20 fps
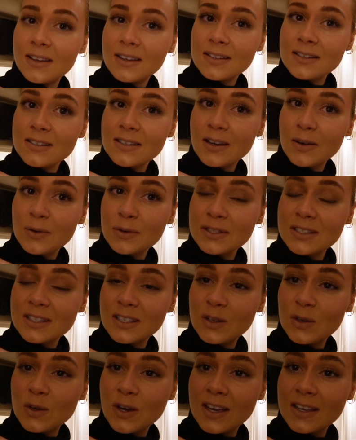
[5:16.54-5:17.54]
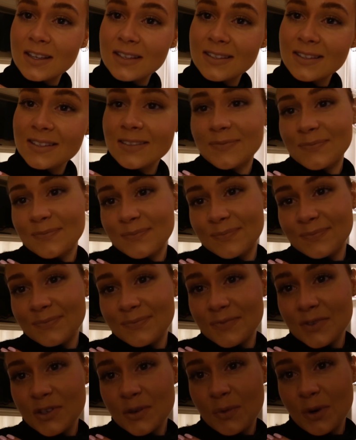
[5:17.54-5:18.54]
and I will see you guys
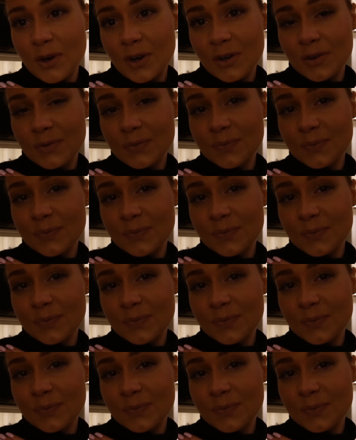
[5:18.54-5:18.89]
tomorrow.